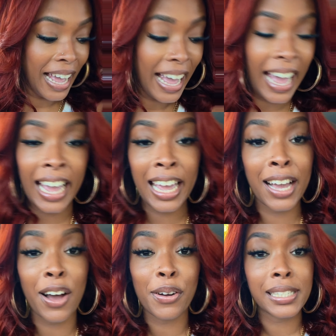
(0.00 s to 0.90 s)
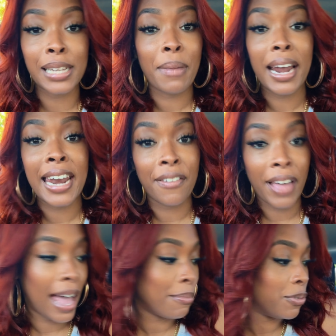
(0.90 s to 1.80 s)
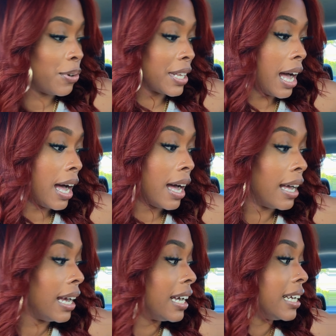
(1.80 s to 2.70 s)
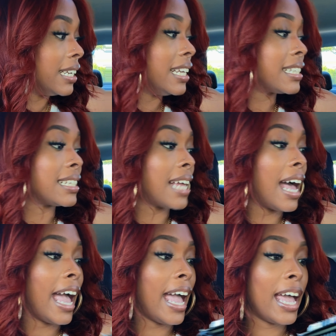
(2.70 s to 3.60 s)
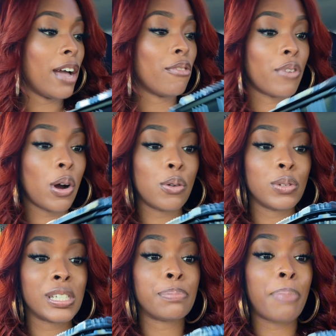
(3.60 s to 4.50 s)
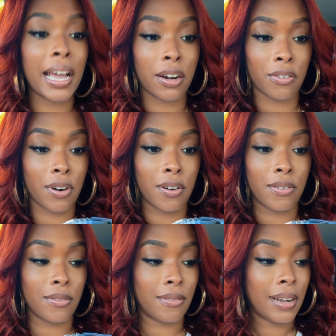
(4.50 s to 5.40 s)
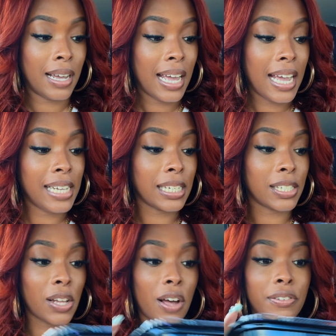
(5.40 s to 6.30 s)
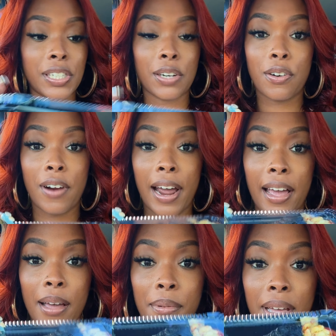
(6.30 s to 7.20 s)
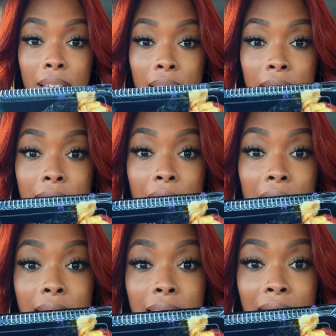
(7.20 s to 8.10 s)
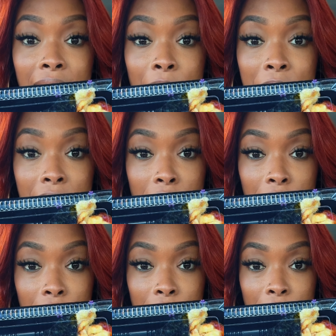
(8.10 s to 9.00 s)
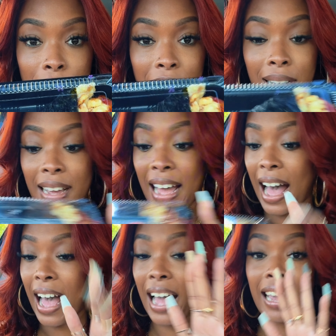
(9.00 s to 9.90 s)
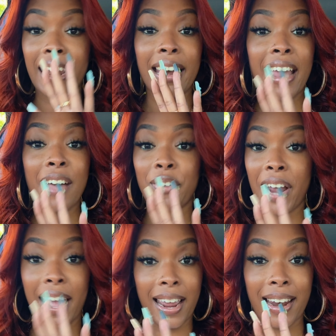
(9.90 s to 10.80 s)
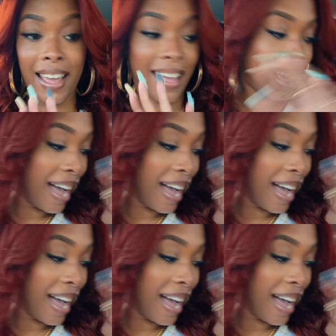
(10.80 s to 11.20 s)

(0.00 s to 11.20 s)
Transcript: And here you go. This is something I never had before, y'all. This is a hand roll spider roll. It's a soft shell crab. Y'all, look at that big old roll. I ain't never had that.